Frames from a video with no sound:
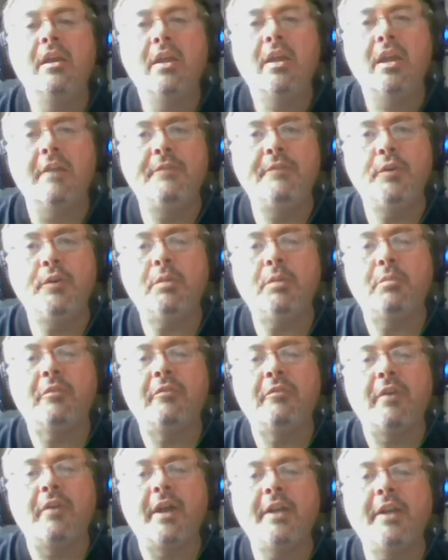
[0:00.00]
If you can
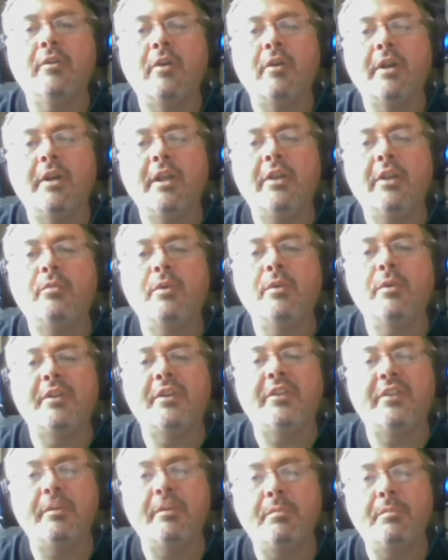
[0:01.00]
provide your audience with a
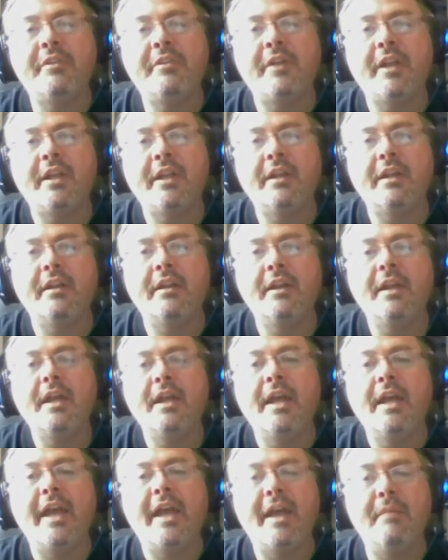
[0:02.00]
sympathetic,
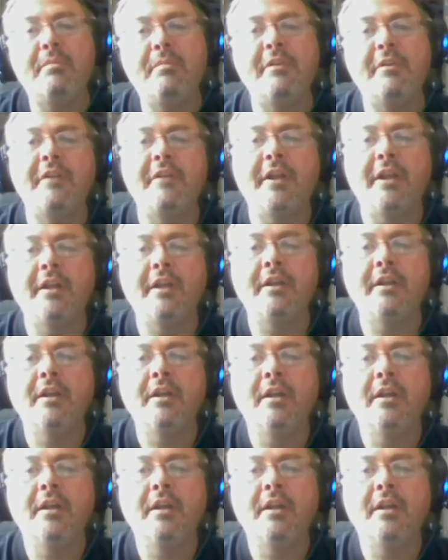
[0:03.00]
empathetic,